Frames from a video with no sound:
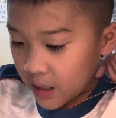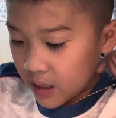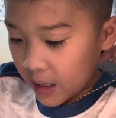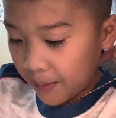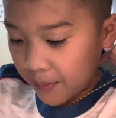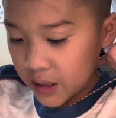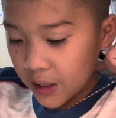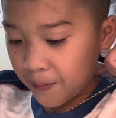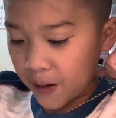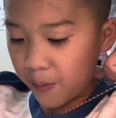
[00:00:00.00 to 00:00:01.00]
Numbers
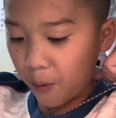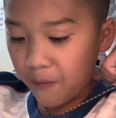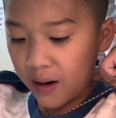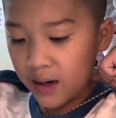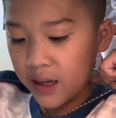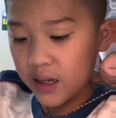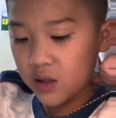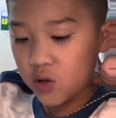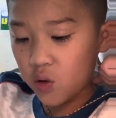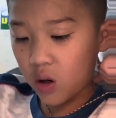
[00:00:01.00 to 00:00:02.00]
of people flooding
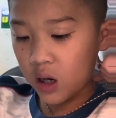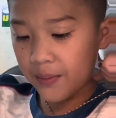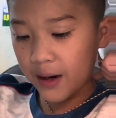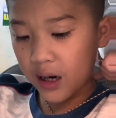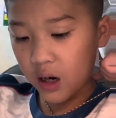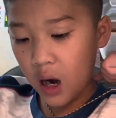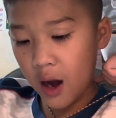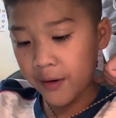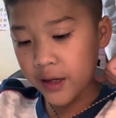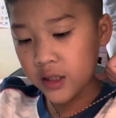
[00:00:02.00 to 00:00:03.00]
into urban
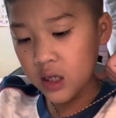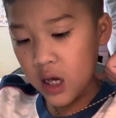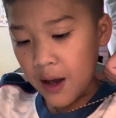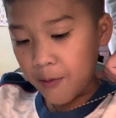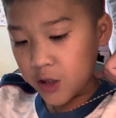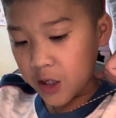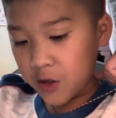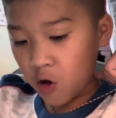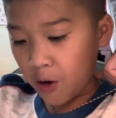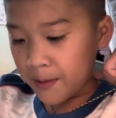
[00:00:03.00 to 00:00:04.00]
areas put
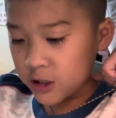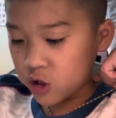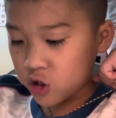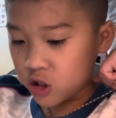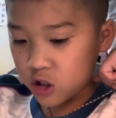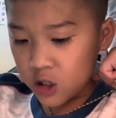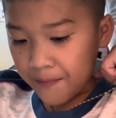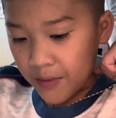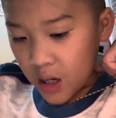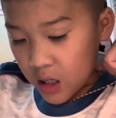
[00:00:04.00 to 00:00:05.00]
enormous
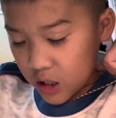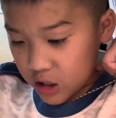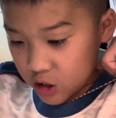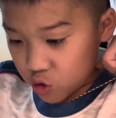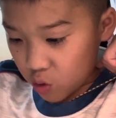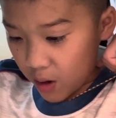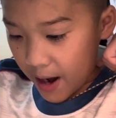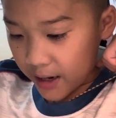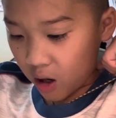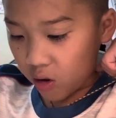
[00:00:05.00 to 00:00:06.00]

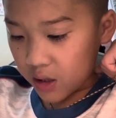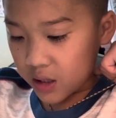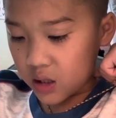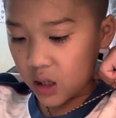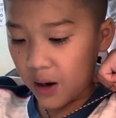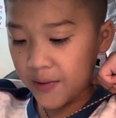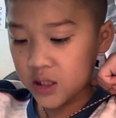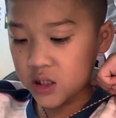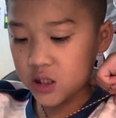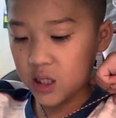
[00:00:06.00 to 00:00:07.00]
strain on the
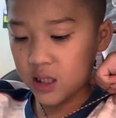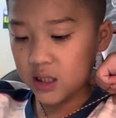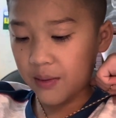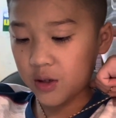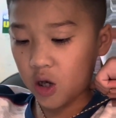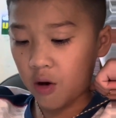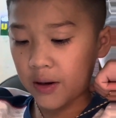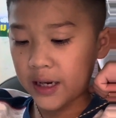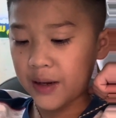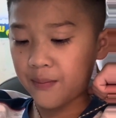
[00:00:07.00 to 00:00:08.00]
service systems
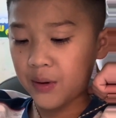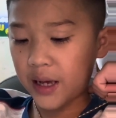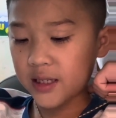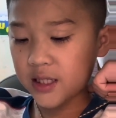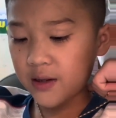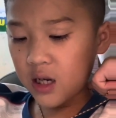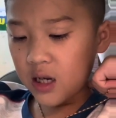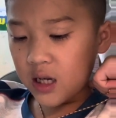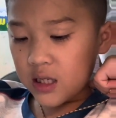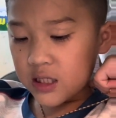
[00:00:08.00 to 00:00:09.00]
already in place.
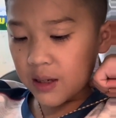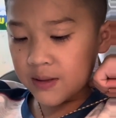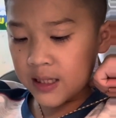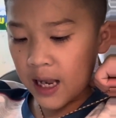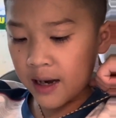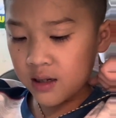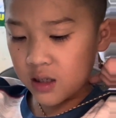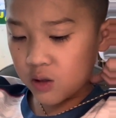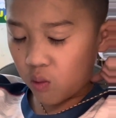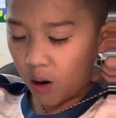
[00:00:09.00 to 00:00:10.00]

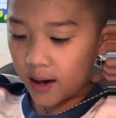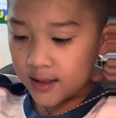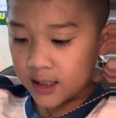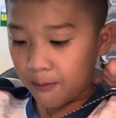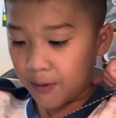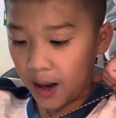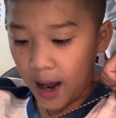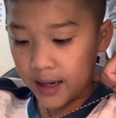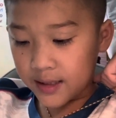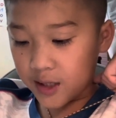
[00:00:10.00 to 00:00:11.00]
Substandard water
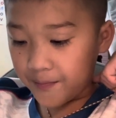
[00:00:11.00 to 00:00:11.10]
supply and